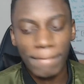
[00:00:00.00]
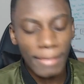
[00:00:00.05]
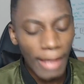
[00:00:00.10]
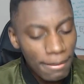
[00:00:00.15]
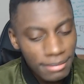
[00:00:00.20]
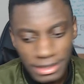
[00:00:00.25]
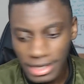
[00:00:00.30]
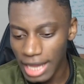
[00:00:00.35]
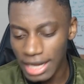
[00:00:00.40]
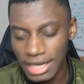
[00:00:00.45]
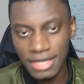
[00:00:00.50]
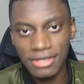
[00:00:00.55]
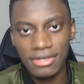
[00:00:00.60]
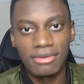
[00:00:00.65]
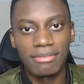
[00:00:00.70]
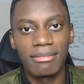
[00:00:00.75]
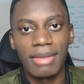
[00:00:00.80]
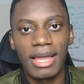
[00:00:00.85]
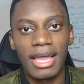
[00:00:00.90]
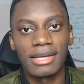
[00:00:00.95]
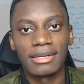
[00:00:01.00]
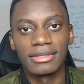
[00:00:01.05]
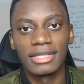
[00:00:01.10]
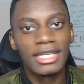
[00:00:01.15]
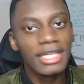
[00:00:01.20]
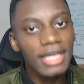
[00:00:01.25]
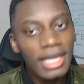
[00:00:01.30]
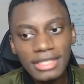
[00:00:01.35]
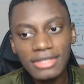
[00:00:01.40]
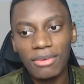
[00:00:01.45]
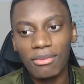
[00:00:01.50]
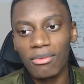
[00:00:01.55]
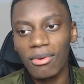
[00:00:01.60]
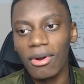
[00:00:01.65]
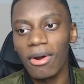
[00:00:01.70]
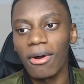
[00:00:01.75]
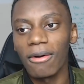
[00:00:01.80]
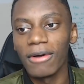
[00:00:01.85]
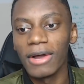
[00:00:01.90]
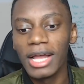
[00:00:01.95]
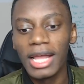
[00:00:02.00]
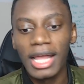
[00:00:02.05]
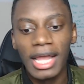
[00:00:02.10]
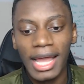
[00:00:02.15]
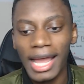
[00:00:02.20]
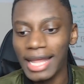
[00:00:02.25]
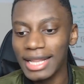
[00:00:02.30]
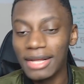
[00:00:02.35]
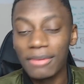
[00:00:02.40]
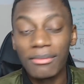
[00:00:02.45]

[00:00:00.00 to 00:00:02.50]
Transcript: I'm telling you, man, he is a wall. And then